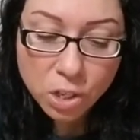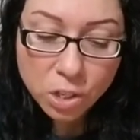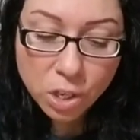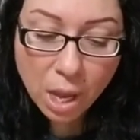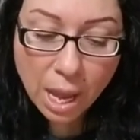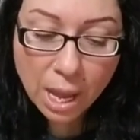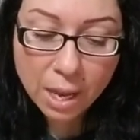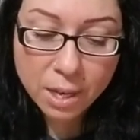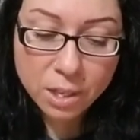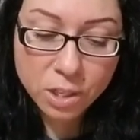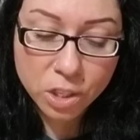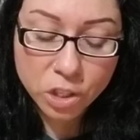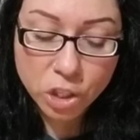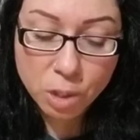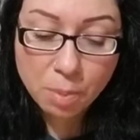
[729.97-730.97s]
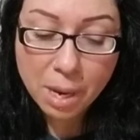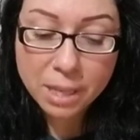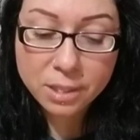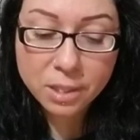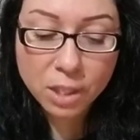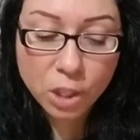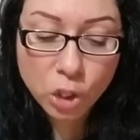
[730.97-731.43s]
And she
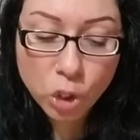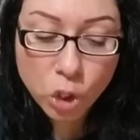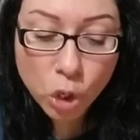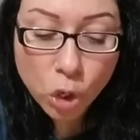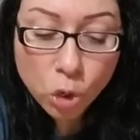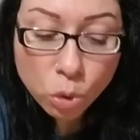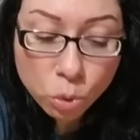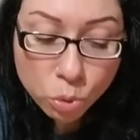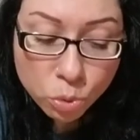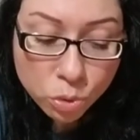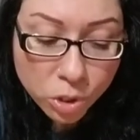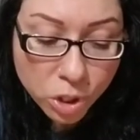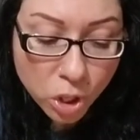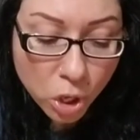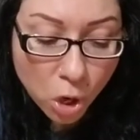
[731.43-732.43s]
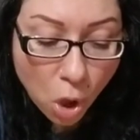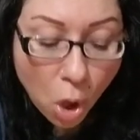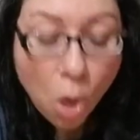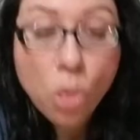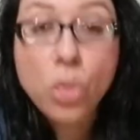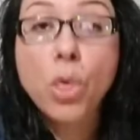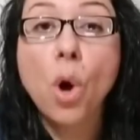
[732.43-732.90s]
basically used
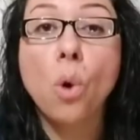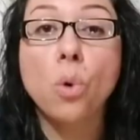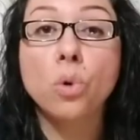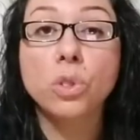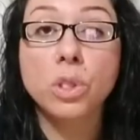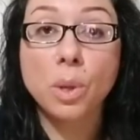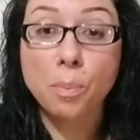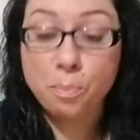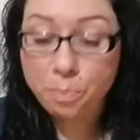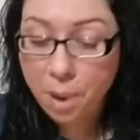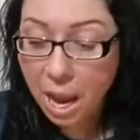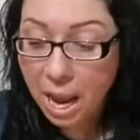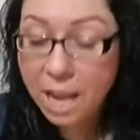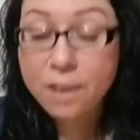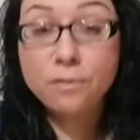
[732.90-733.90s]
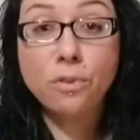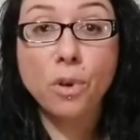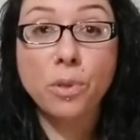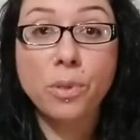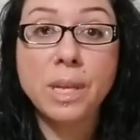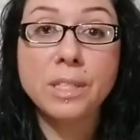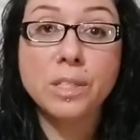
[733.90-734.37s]
those painful
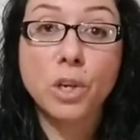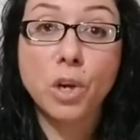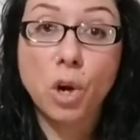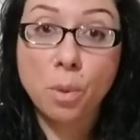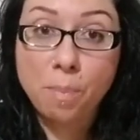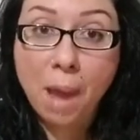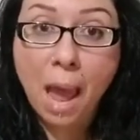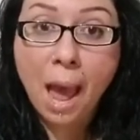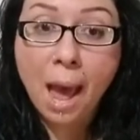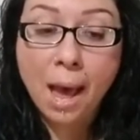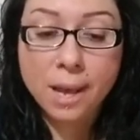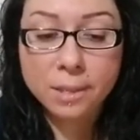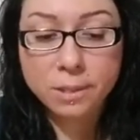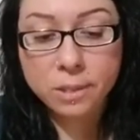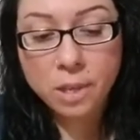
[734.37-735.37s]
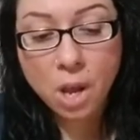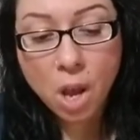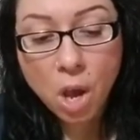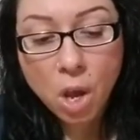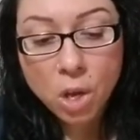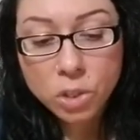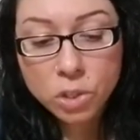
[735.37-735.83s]
things in her past
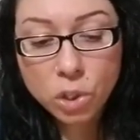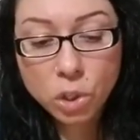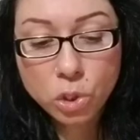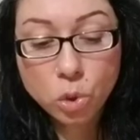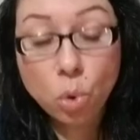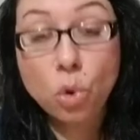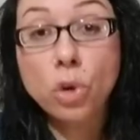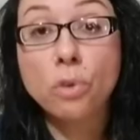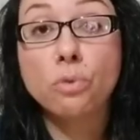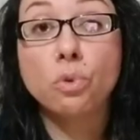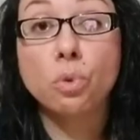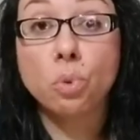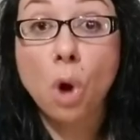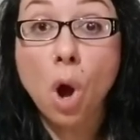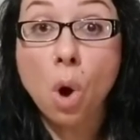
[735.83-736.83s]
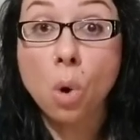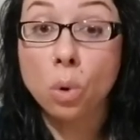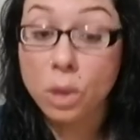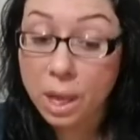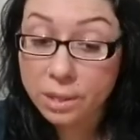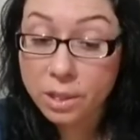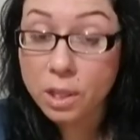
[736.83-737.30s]
to sort of grow,
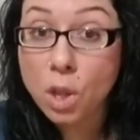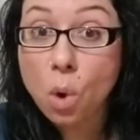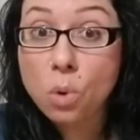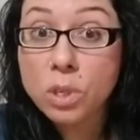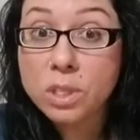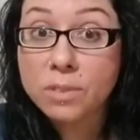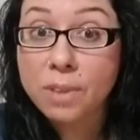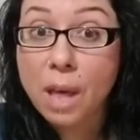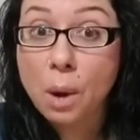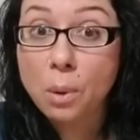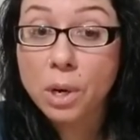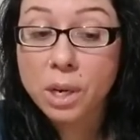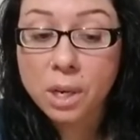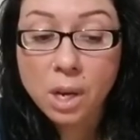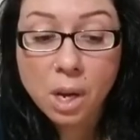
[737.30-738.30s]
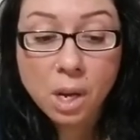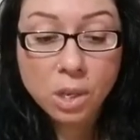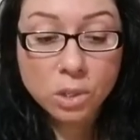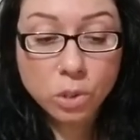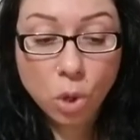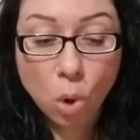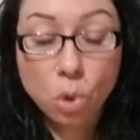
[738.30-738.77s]
like the lotus flower.
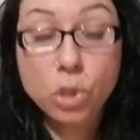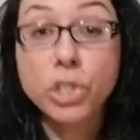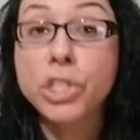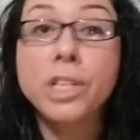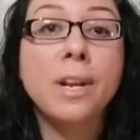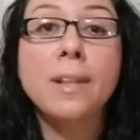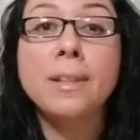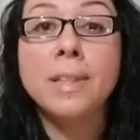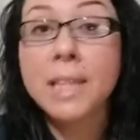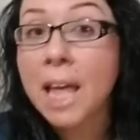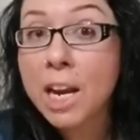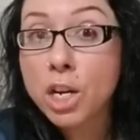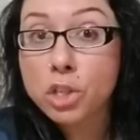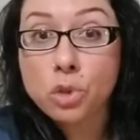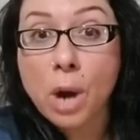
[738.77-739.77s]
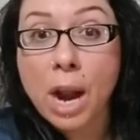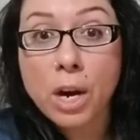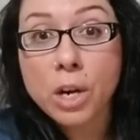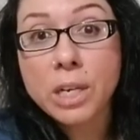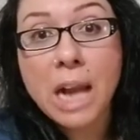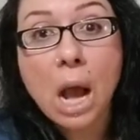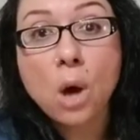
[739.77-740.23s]
So she didn't let it drag
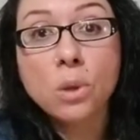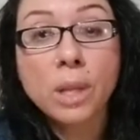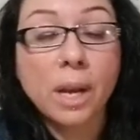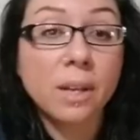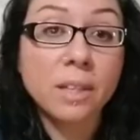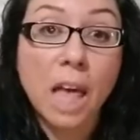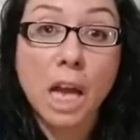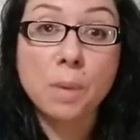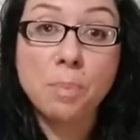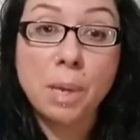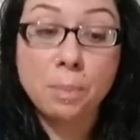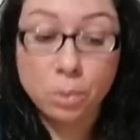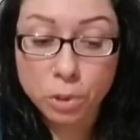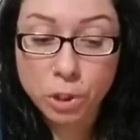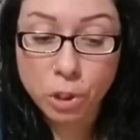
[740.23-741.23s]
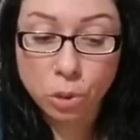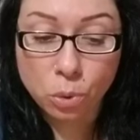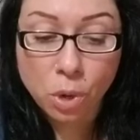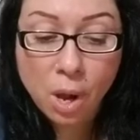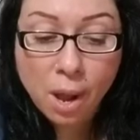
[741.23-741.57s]
her down like a lot of people do.